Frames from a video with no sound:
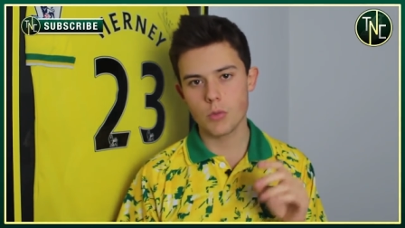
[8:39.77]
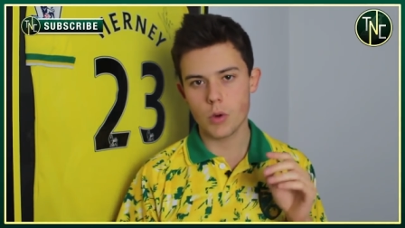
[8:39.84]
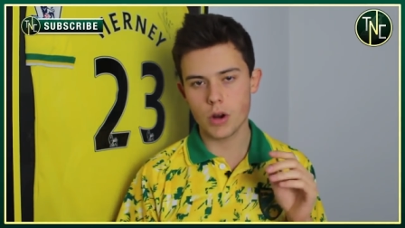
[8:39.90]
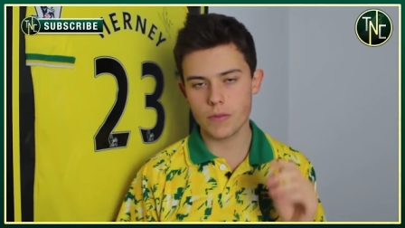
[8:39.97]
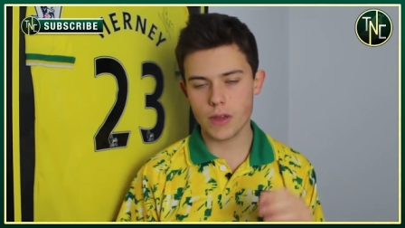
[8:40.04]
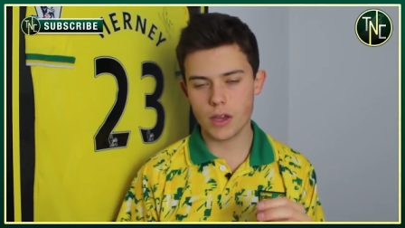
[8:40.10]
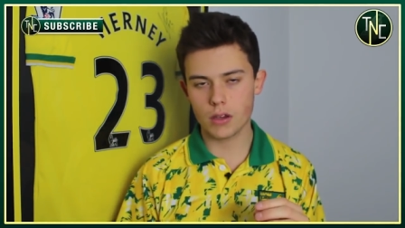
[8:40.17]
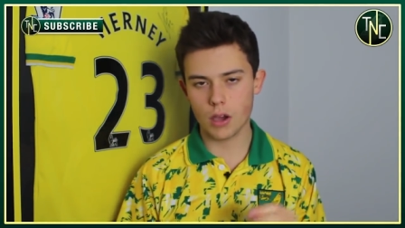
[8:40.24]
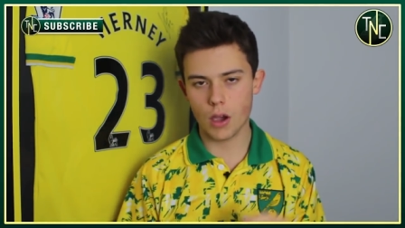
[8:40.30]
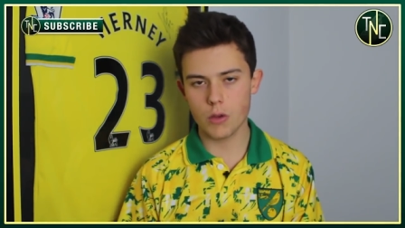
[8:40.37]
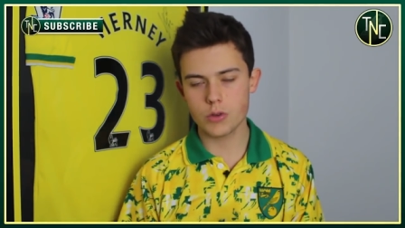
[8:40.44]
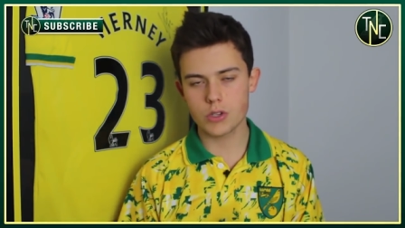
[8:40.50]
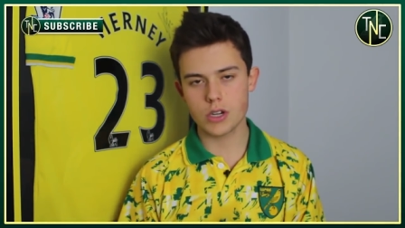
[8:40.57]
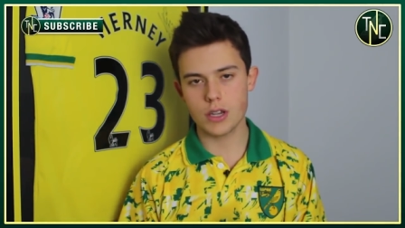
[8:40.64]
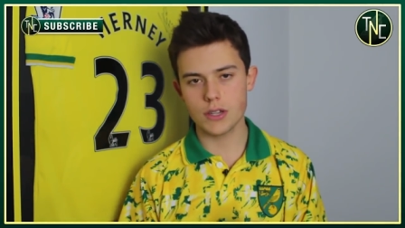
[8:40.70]
One of their
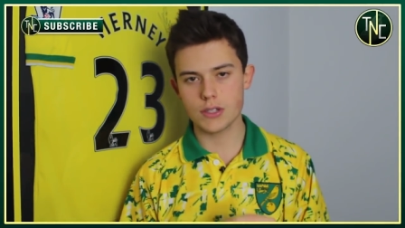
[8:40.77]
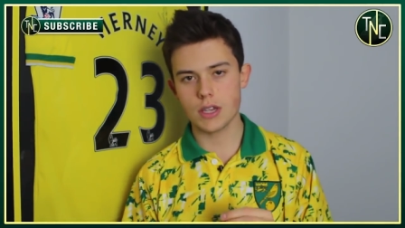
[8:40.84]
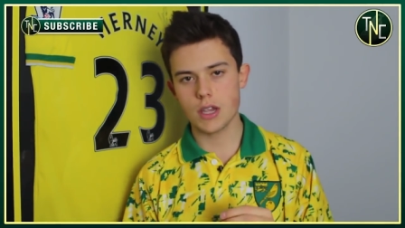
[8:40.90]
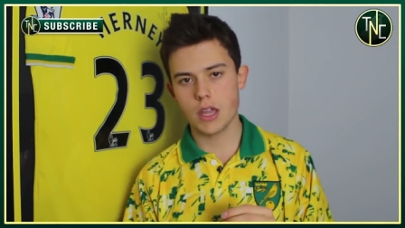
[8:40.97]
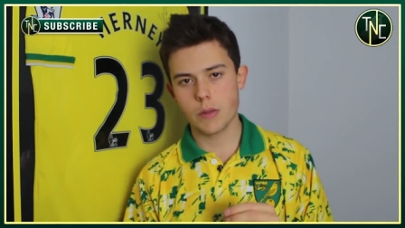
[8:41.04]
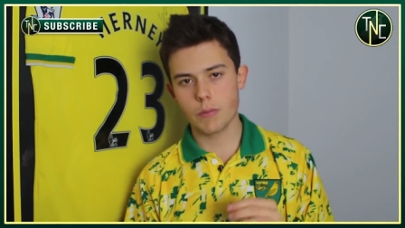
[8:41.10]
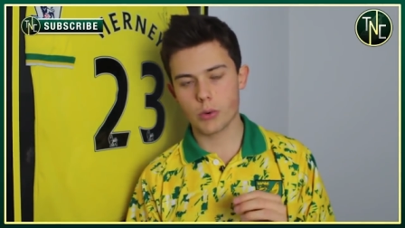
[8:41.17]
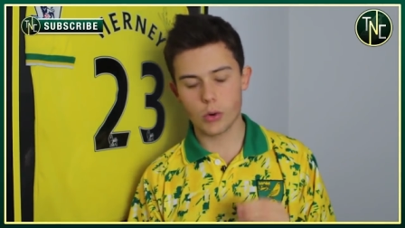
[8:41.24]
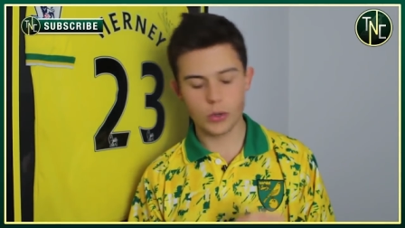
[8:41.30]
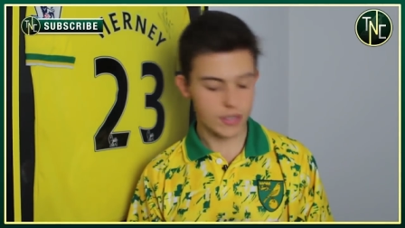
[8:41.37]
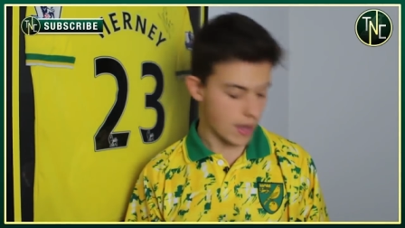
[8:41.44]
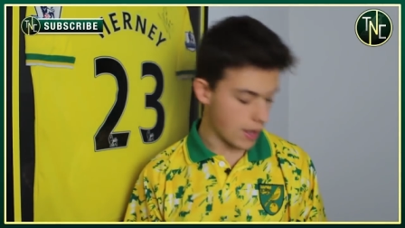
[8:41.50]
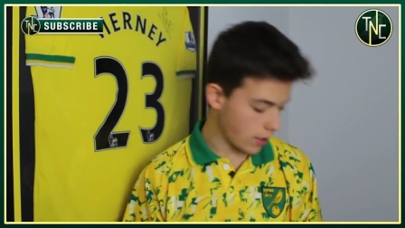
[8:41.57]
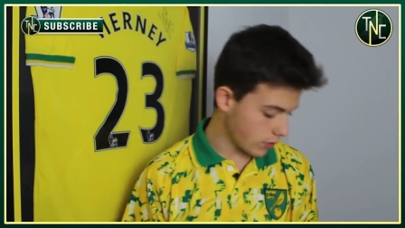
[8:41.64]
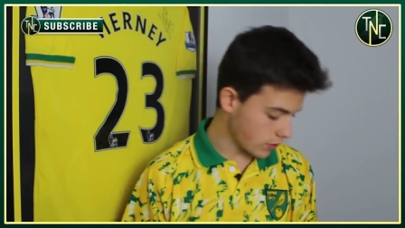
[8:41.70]
coaches brought
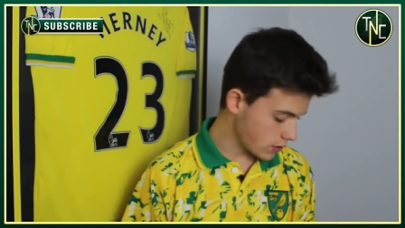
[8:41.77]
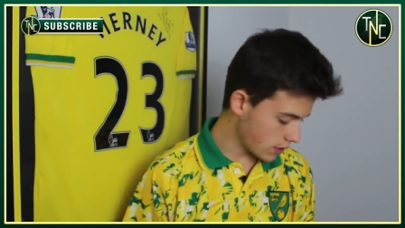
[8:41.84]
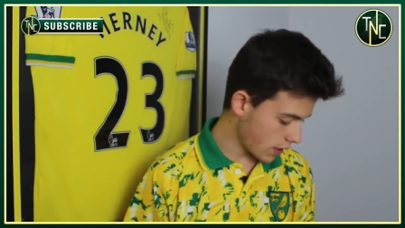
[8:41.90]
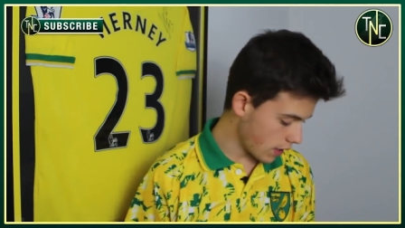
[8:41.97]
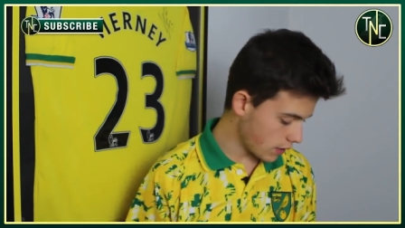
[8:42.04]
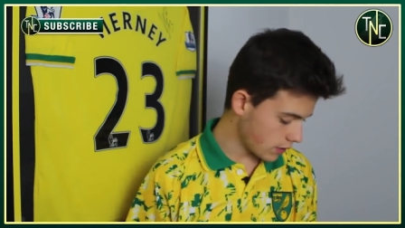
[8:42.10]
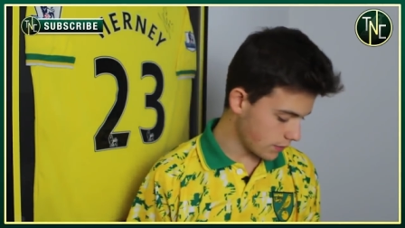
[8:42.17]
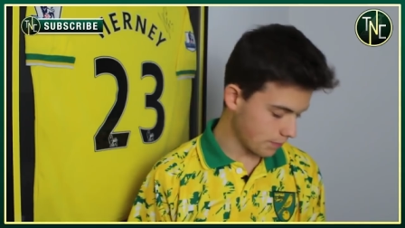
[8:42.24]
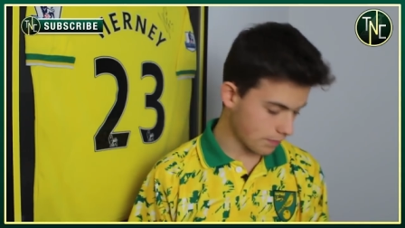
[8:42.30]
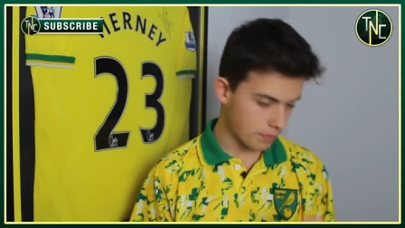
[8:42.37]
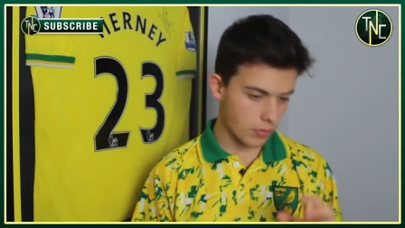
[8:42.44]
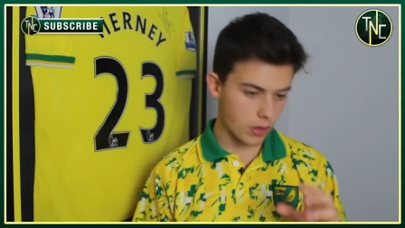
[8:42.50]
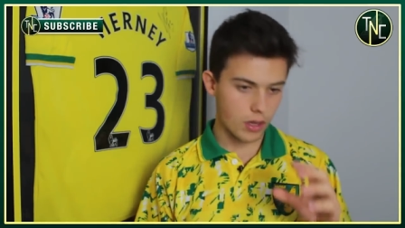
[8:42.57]
it in and said,